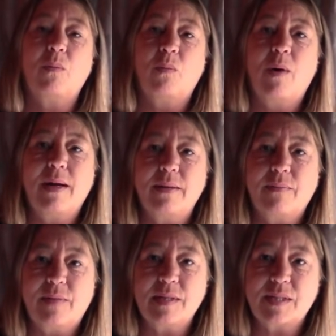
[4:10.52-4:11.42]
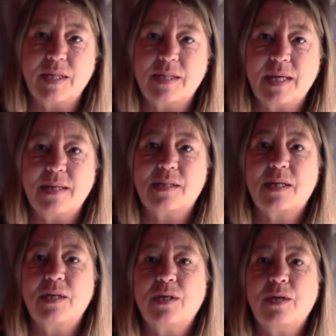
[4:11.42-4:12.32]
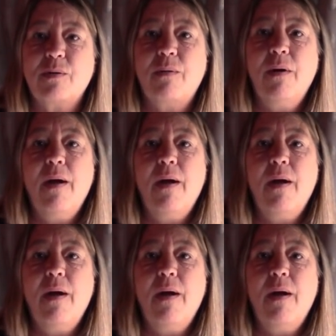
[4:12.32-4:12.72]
what this disease can do.